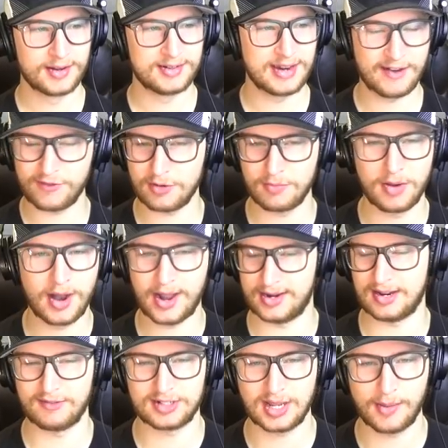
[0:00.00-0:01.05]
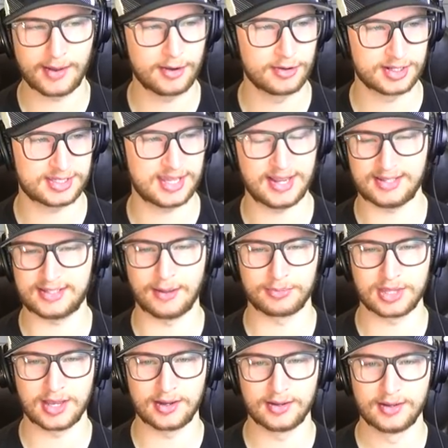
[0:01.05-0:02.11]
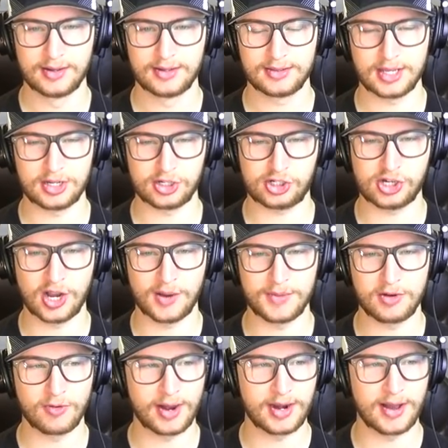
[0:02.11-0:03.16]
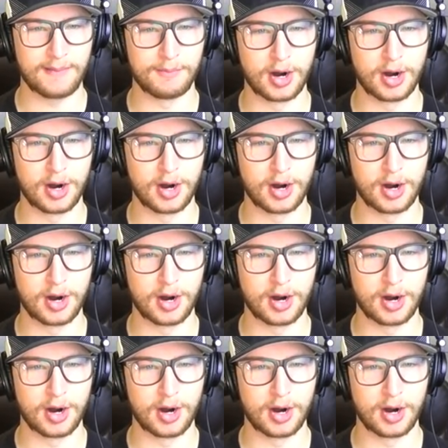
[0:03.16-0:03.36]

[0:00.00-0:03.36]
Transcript: Never mind. Every time I go to say something, they just shut me right up.